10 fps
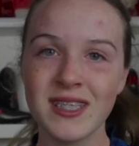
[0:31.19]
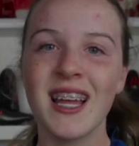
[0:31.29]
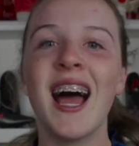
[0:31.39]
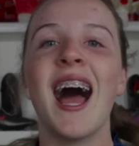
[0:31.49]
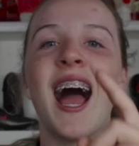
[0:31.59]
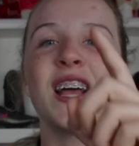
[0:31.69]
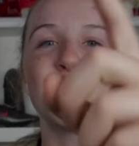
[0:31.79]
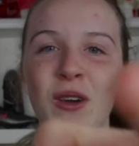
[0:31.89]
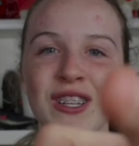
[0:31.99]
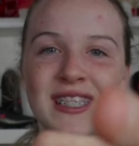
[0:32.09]
as well as
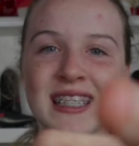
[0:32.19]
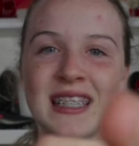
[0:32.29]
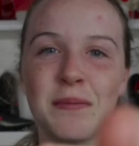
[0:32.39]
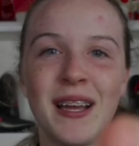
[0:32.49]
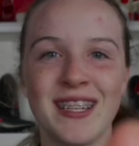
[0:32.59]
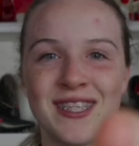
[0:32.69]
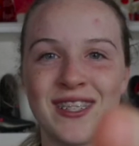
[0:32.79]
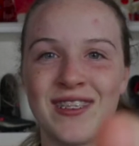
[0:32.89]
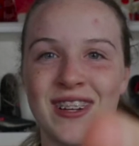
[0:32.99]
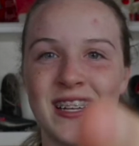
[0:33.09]
the link to my
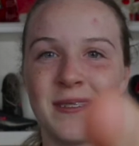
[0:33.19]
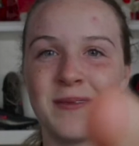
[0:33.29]
Instagram.